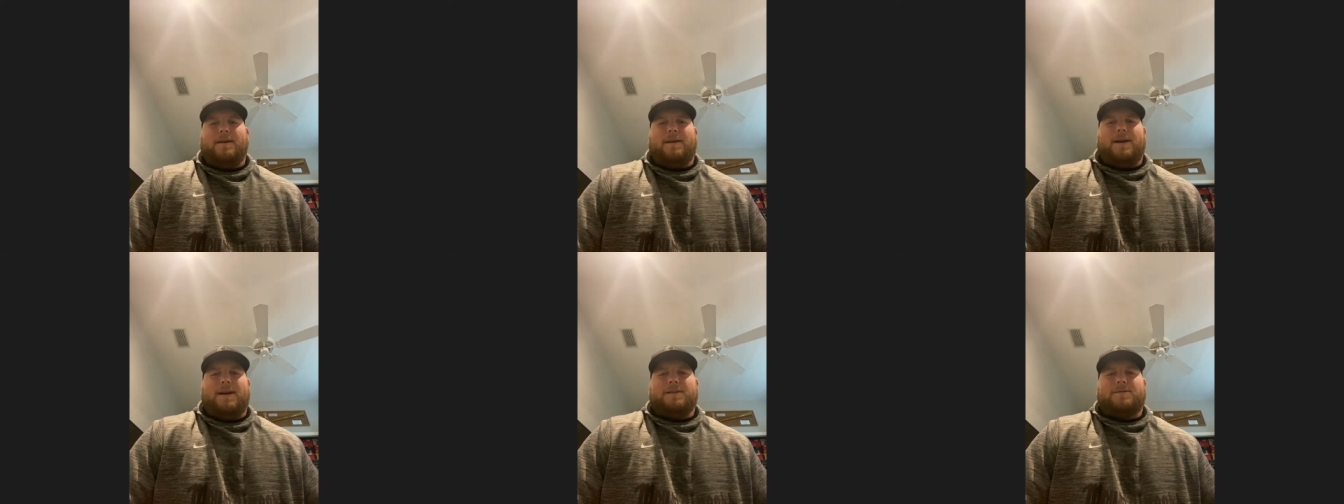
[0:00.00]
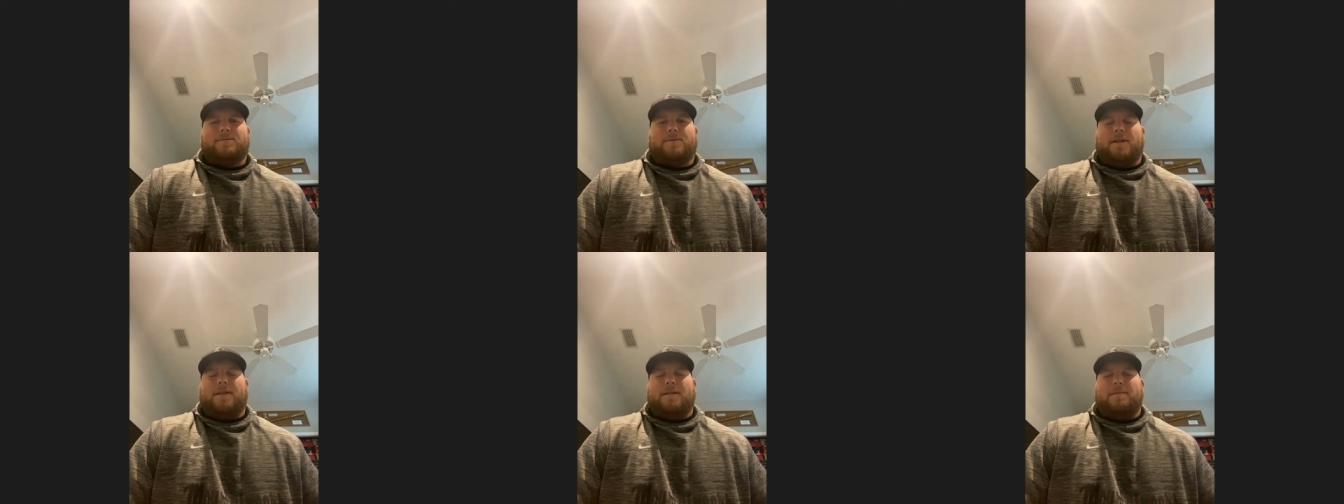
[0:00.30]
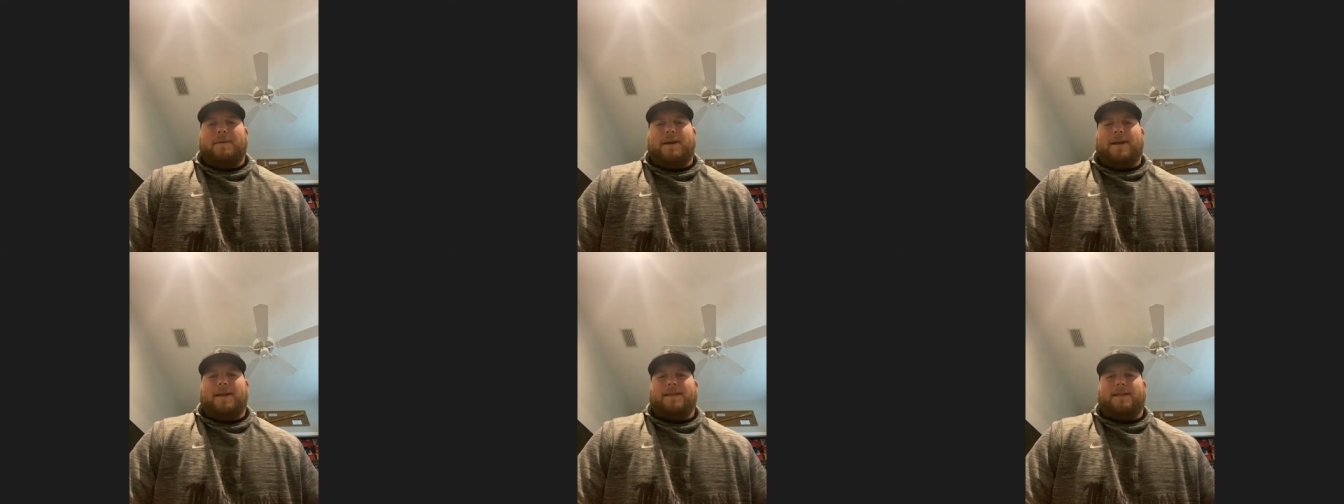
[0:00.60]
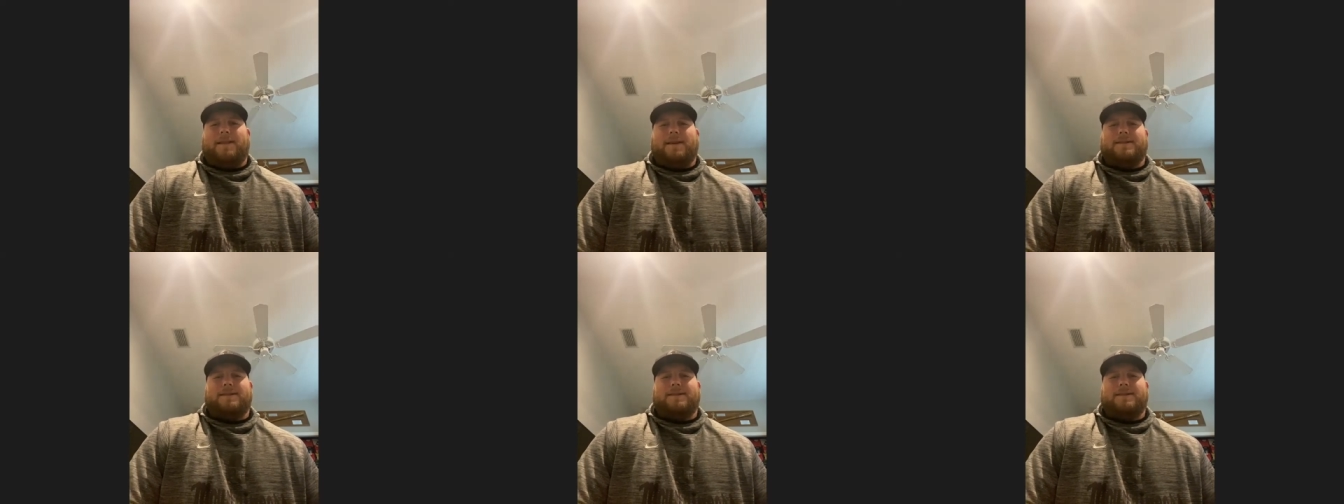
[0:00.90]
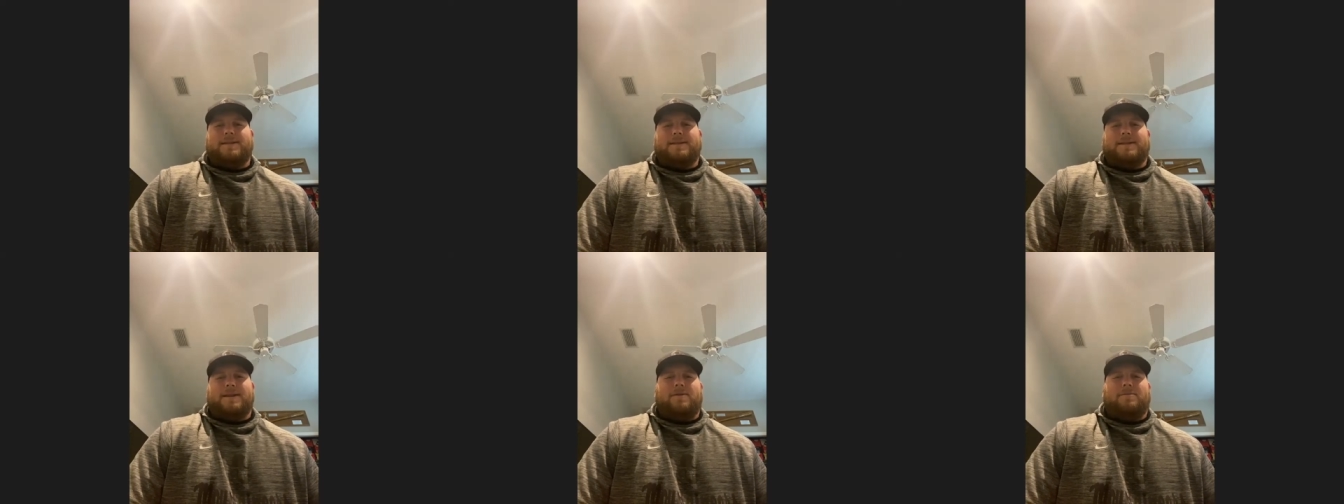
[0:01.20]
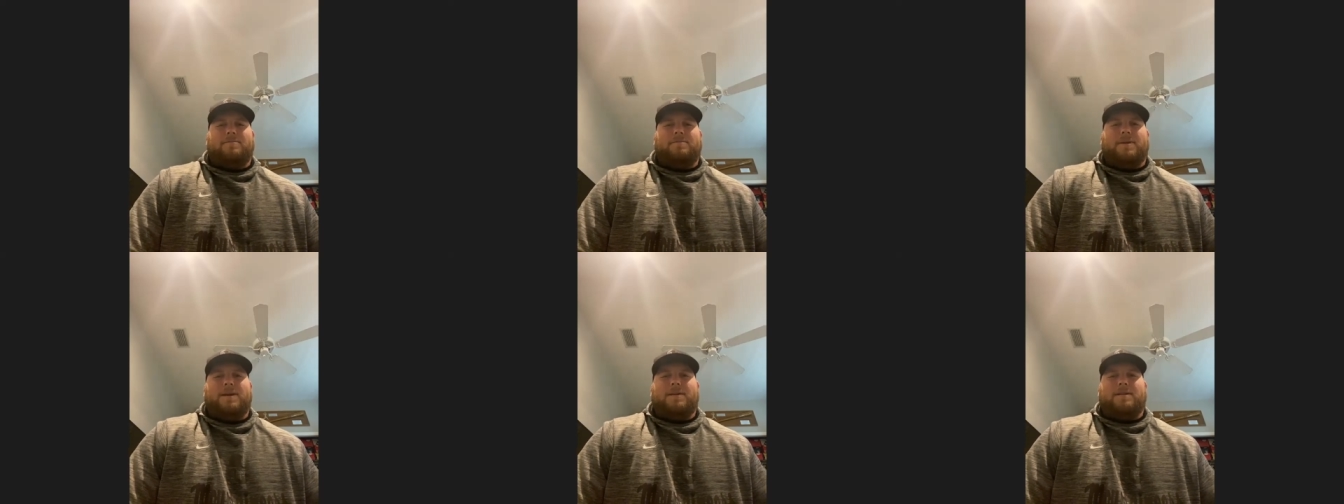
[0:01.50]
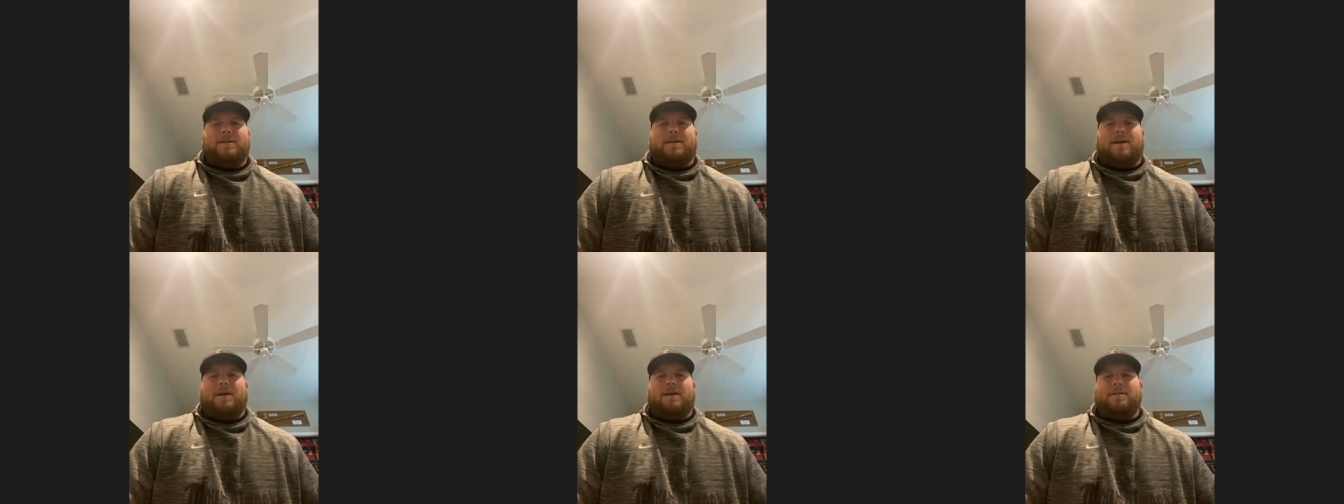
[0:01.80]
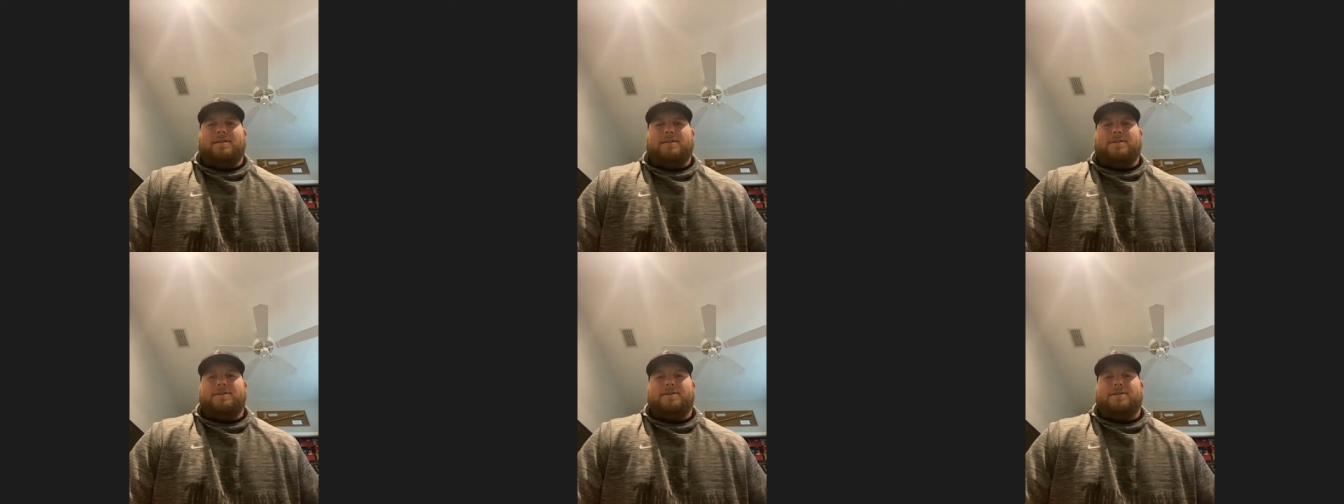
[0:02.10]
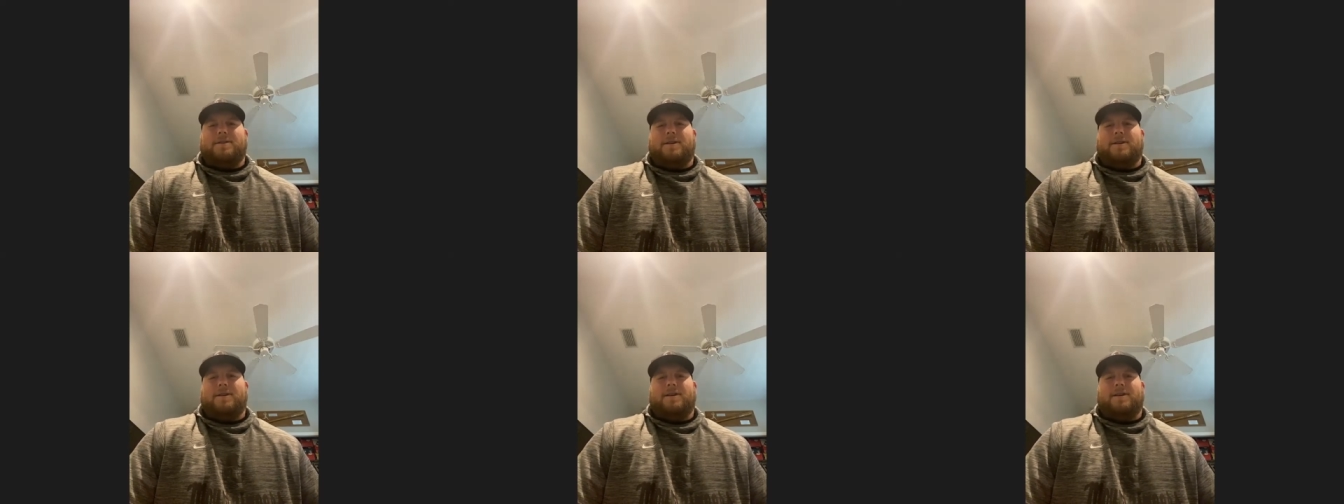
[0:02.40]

That's one of the main things that's helped me in college.